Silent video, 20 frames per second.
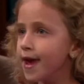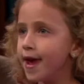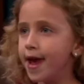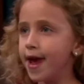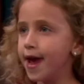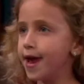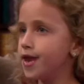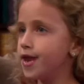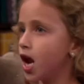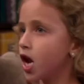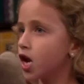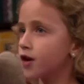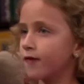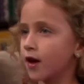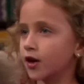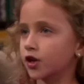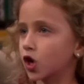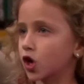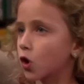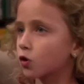And none of
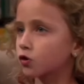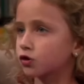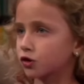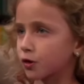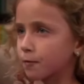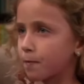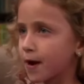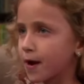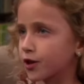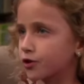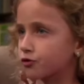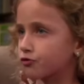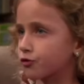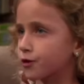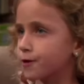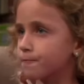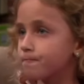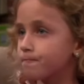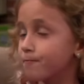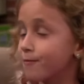that toaster
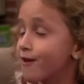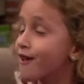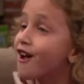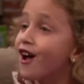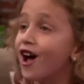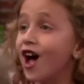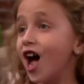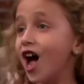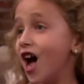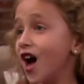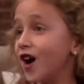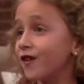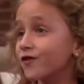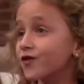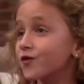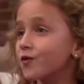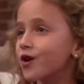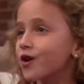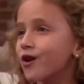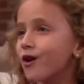pastry.
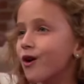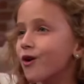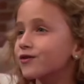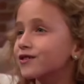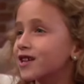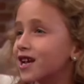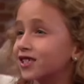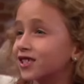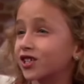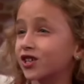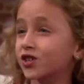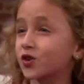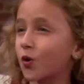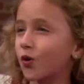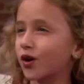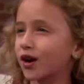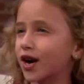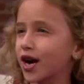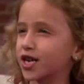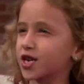Everyone knows that's a
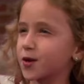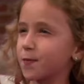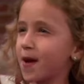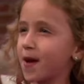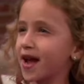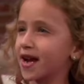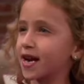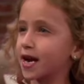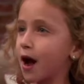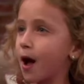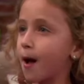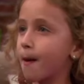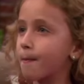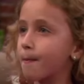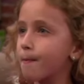shortcut to Topanga.